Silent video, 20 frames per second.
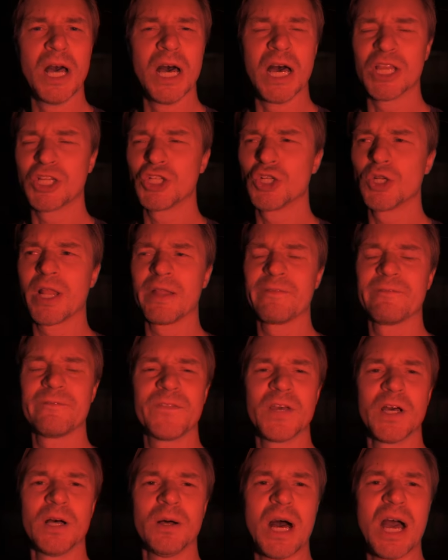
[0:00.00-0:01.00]
I shoot on
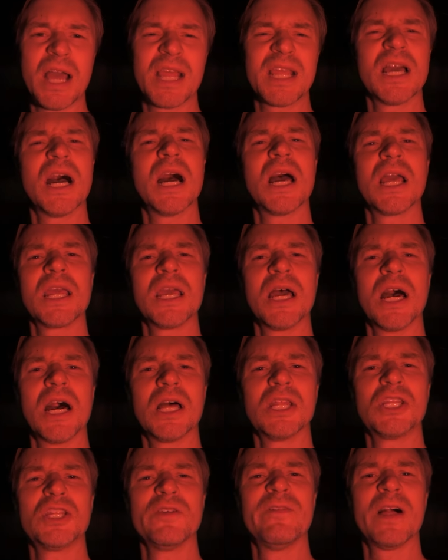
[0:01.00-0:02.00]
film.
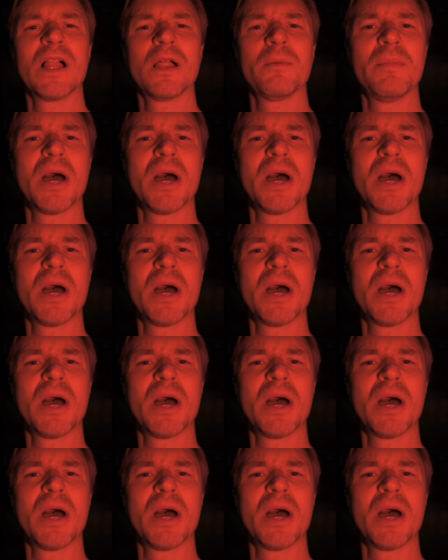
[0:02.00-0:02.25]
I develop